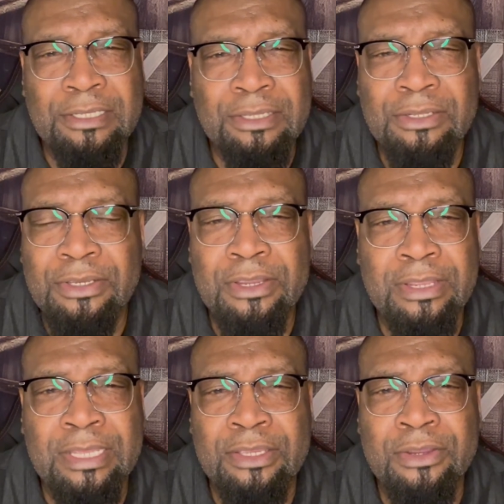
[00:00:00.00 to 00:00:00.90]
a little
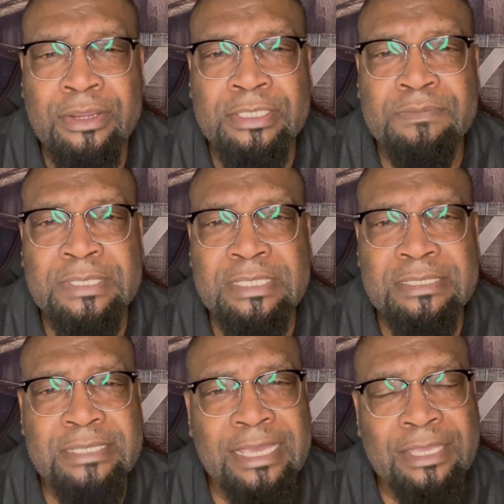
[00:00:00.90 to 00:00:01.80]
encouragement to
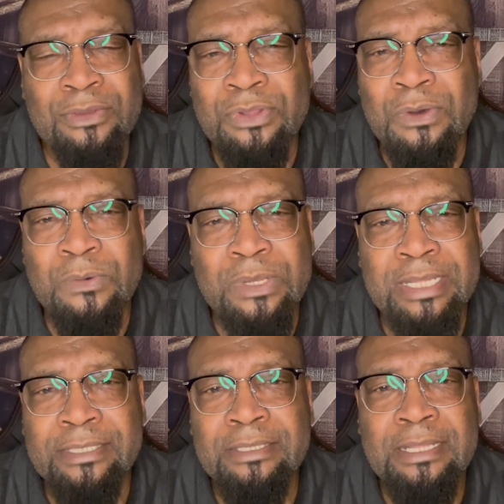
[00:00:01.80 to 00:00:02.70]
say, you know
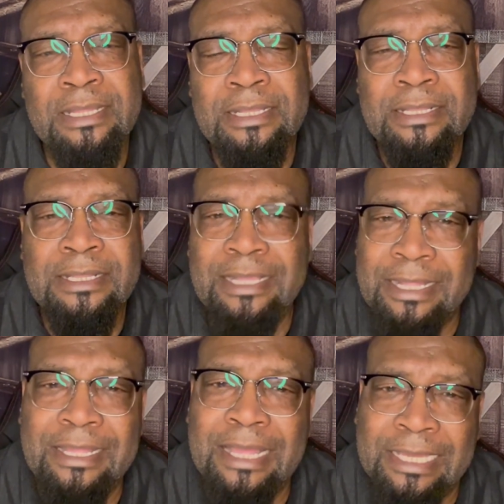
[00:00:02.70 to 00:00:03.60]
what,
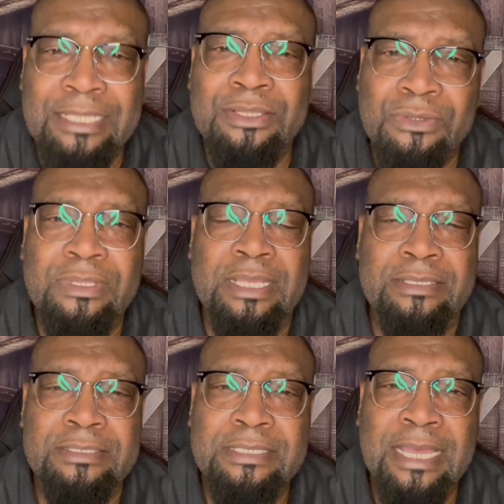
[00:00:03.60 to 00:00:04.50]
I can do
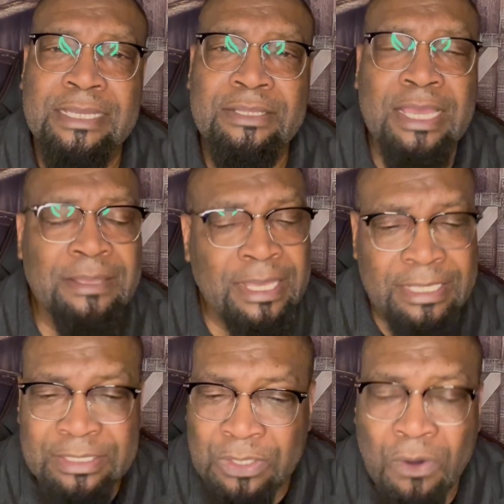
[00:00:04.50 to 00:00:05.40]
this. I can. I, I,
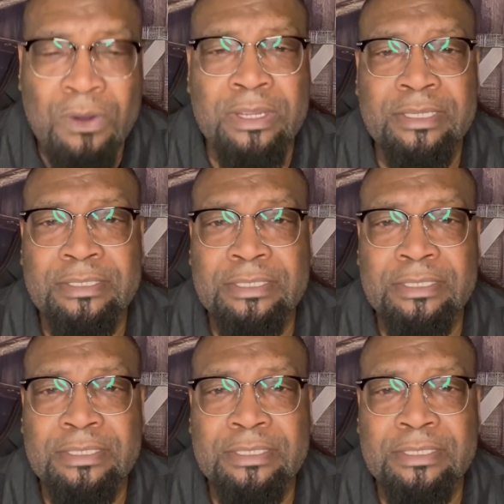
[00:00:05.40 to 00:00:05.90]
it's hard.